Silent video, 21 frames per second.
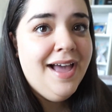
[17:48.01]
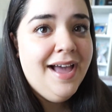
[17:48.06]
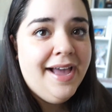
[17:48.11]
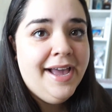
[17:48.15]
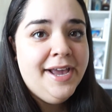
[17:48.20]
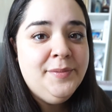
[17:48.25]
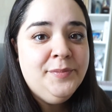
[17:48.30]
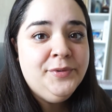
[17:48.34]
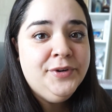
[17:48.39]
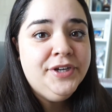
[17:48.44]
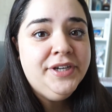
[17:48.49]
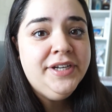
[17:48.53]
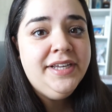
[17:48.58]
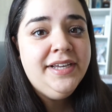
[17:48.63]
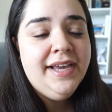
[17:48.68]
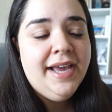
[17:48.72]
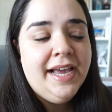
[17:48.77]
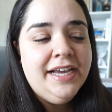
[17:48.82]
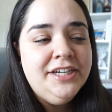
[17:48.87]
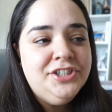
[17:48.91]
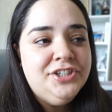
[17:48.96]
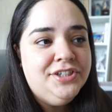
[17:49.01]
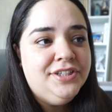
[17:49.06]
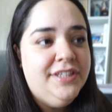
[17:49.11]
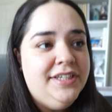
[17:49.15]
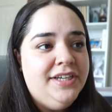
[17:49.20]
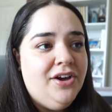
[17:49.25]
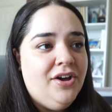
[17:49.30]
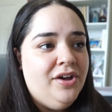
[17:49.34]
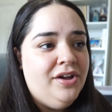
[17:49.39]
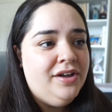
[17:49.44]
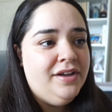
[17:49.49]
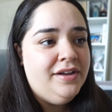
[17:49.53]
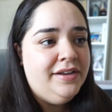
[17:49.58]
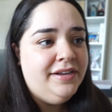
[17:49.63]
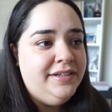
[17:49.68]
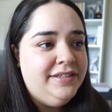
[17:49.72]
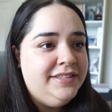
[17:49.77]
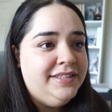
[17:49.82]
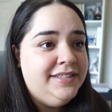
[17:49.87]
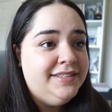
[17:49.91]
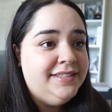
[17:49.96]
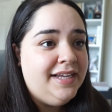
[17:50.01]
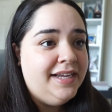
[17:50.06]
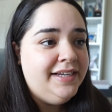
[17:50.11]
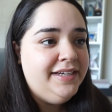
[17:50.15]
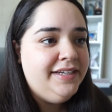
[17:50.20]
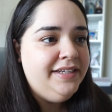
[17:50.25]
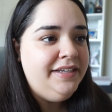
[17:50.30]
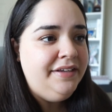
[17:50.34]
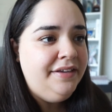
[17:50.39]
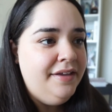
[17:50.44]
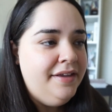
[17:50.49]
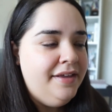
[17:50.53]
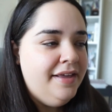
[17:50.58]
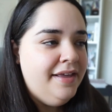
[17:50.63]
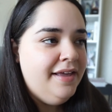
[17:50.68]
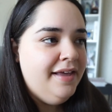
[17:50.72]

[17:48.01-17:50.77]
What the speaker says: I'm working actually on designing.